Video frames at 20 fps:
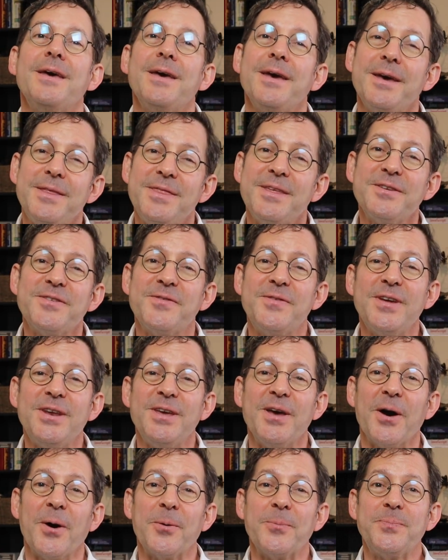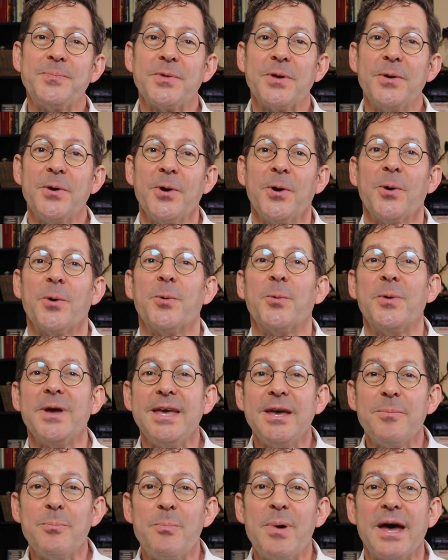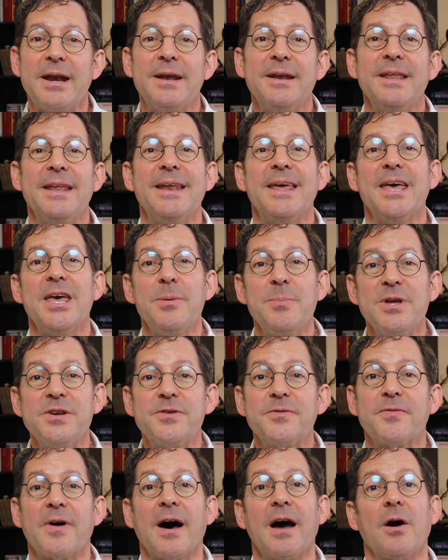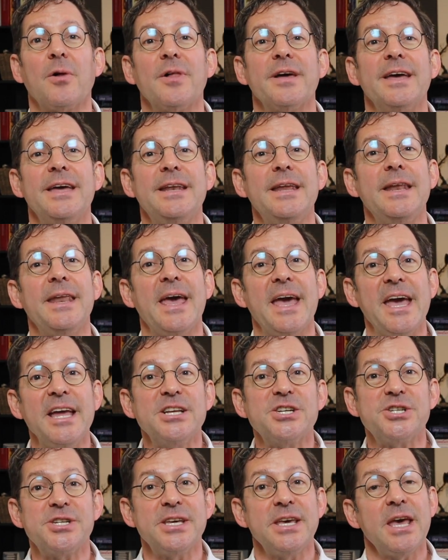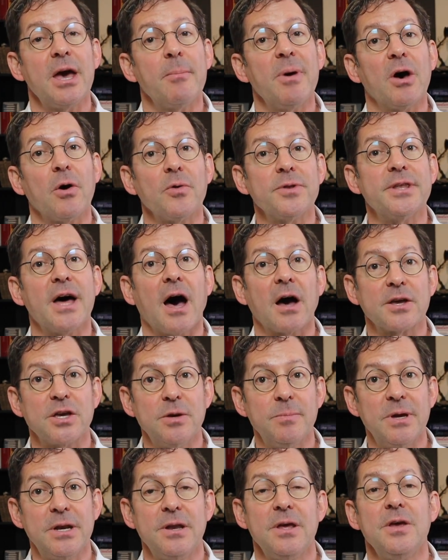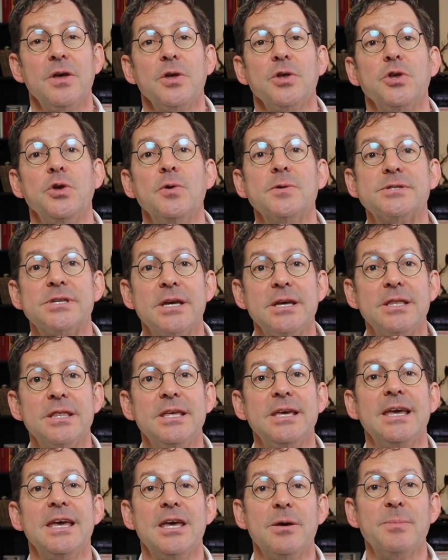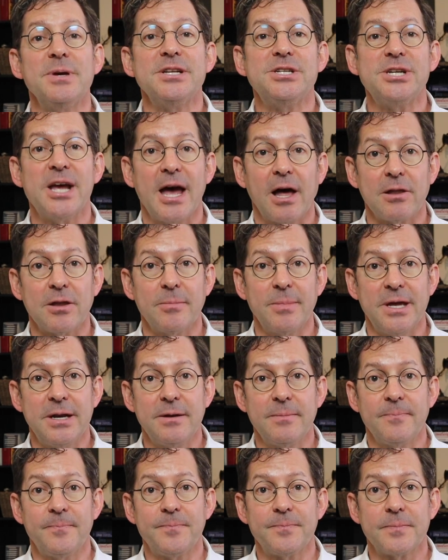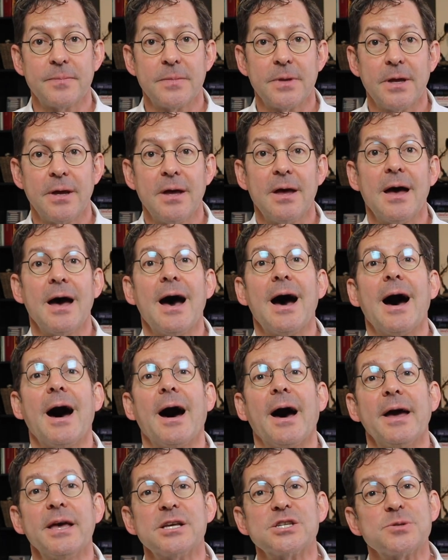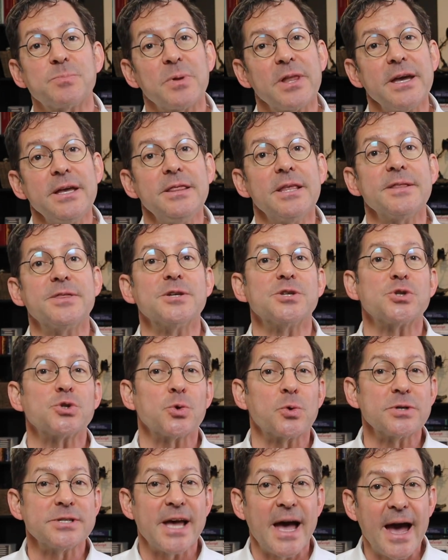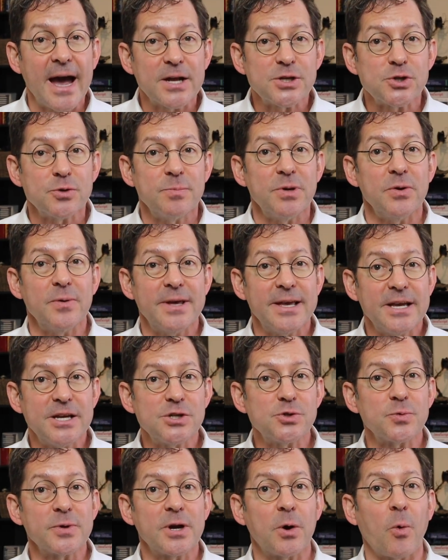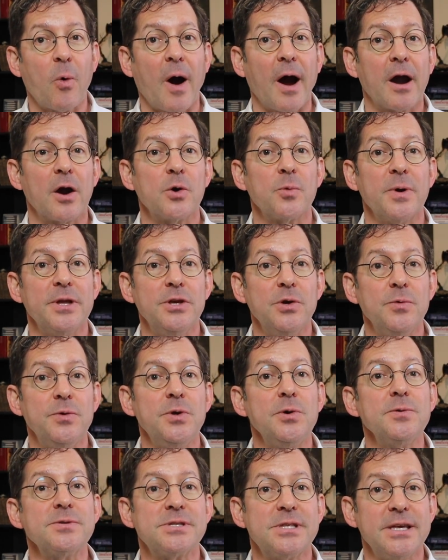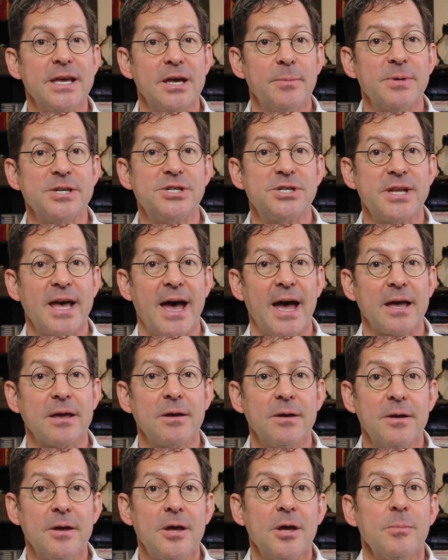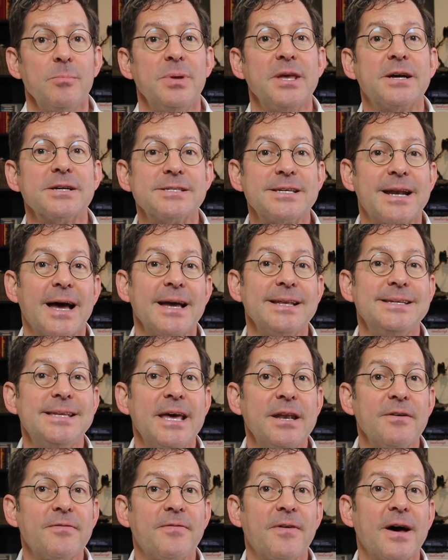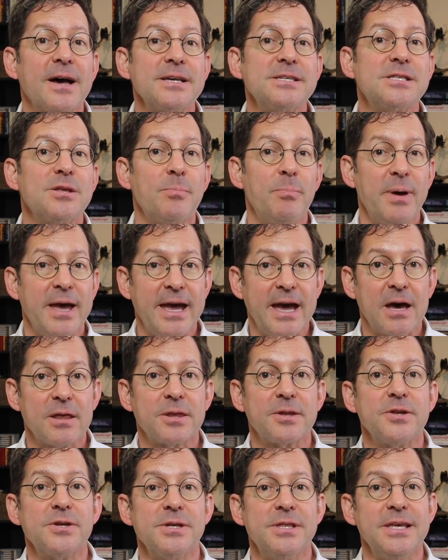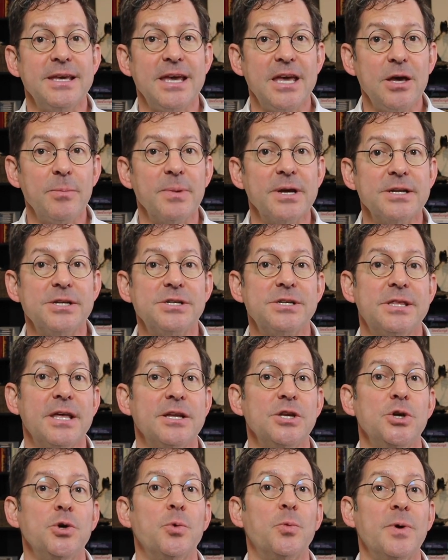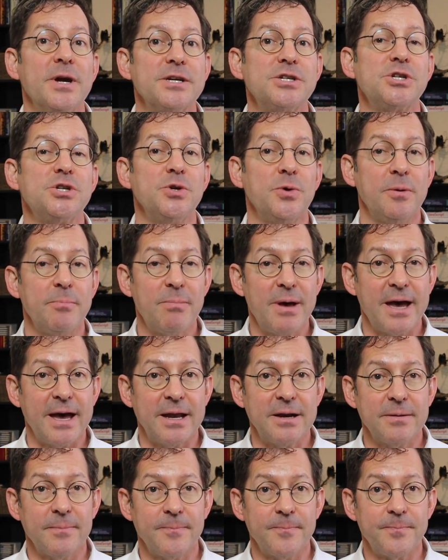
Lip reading: In this video, we embedded an image file in an HTML document using the image element. I explained that the source attribute is required when you use the image tag because it identifies the path to the image that you wish to embed.